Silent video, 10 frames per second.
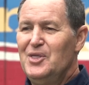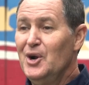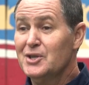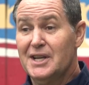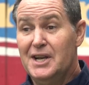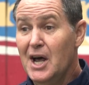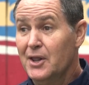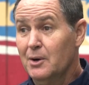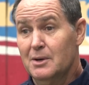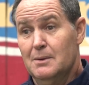there is
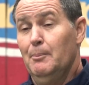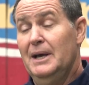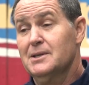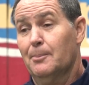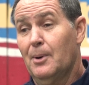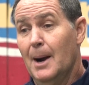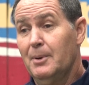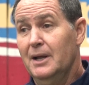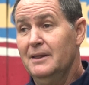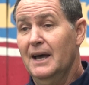another piece of
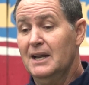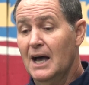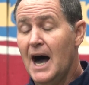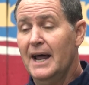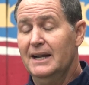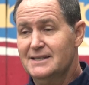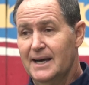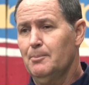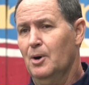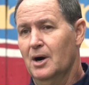property that God had
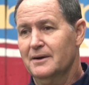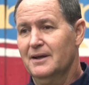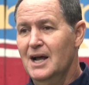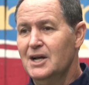set apart